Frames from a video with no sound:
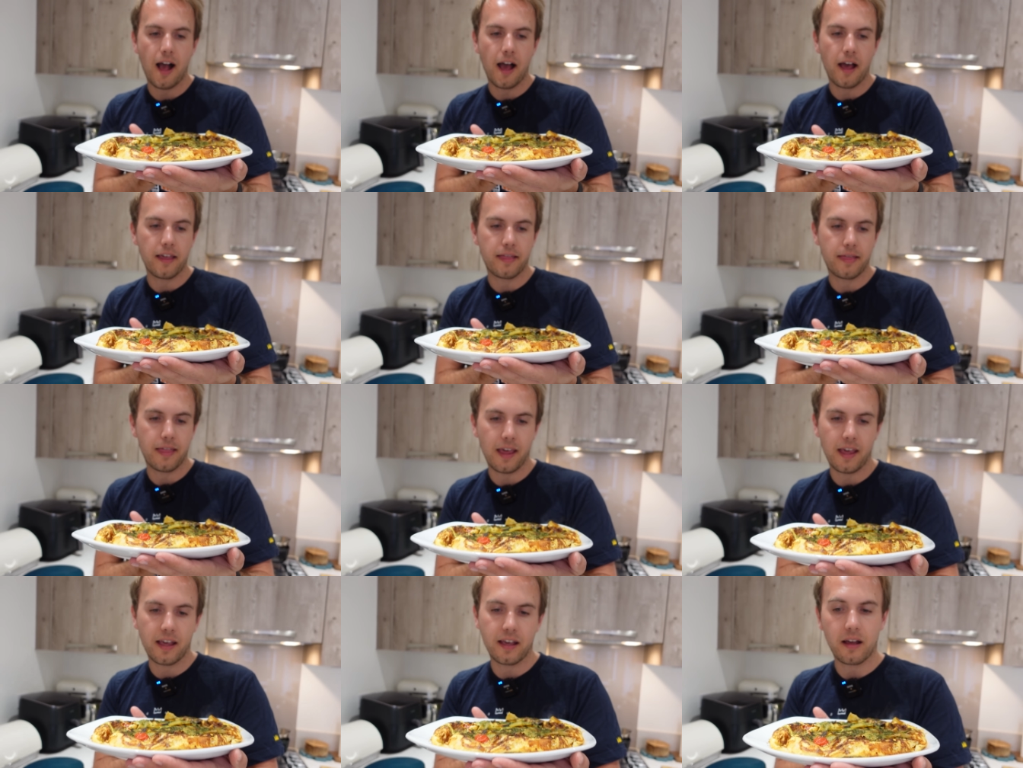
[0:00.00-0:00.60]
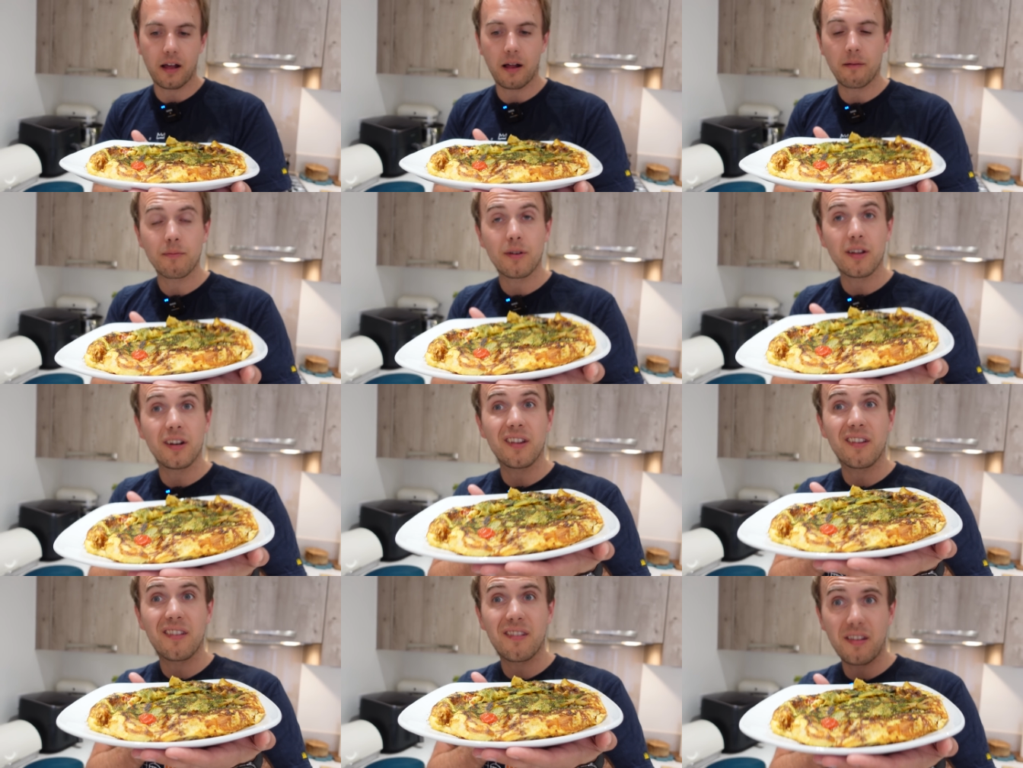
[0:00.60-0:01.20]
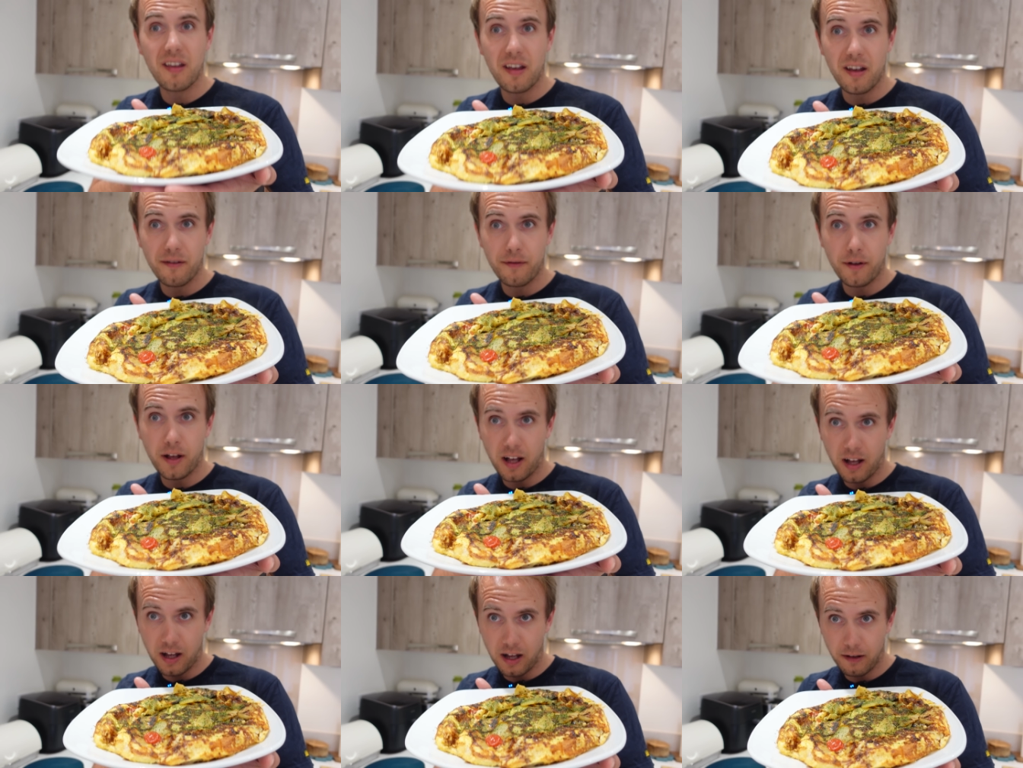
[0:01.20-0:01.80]
I think I'm gonna serve
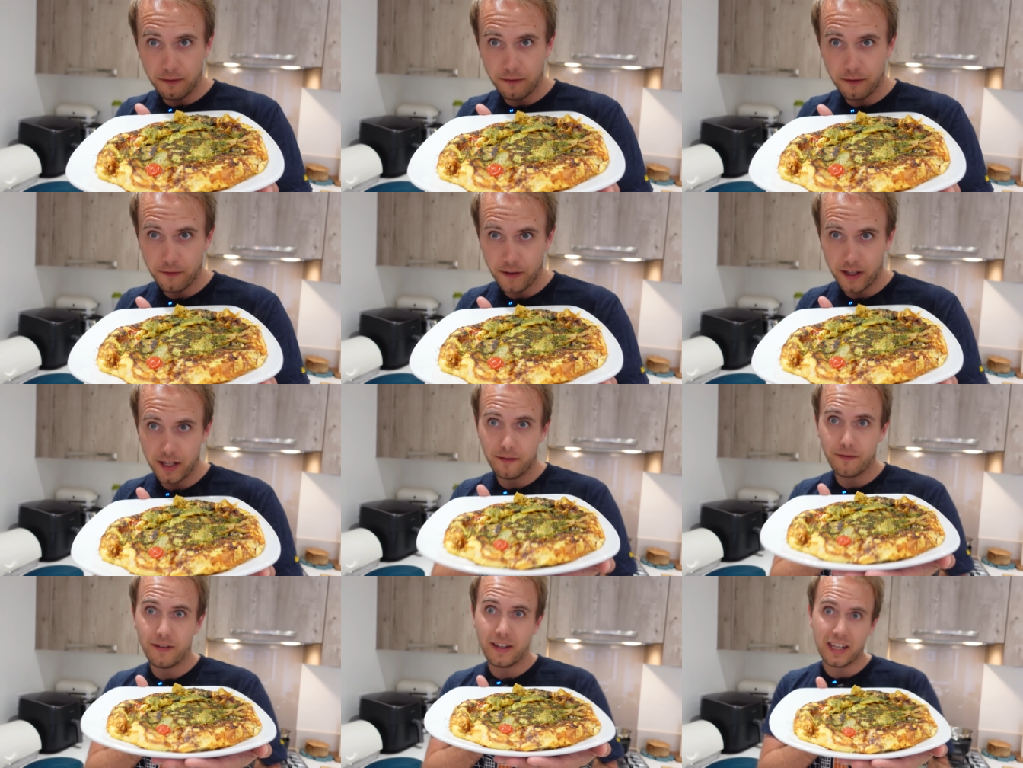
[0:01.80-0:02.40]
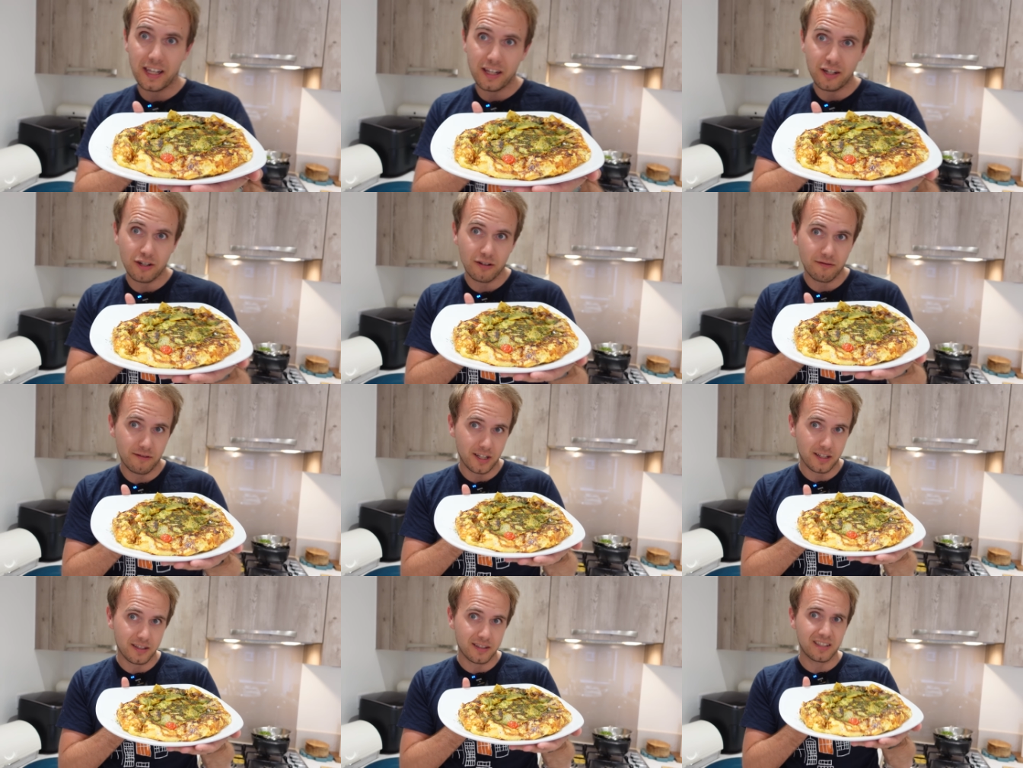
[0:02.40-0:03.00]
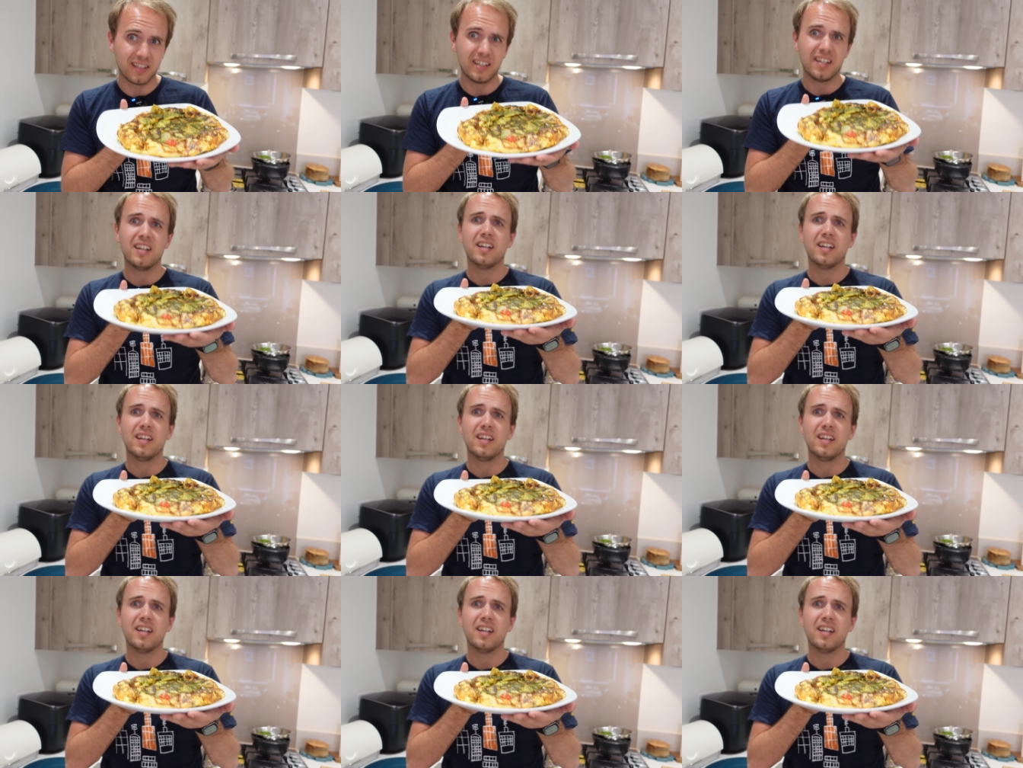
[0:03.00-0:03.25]
half of it for each of us.